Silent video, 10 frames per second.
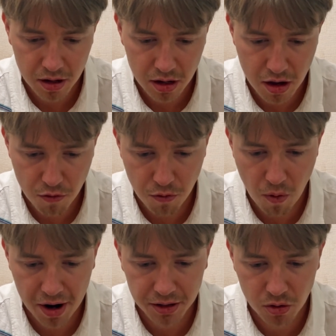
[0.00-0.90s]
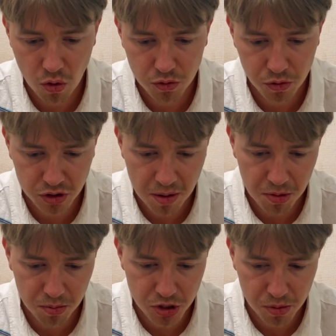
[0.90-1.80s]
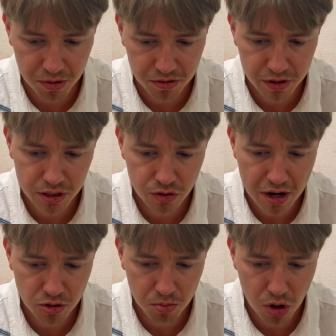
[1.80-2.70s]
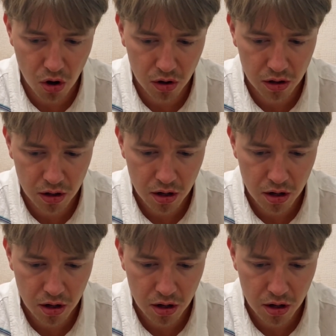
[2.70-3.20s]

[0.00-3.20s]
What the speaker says: If white goes, for example, bishop e3, trying to block,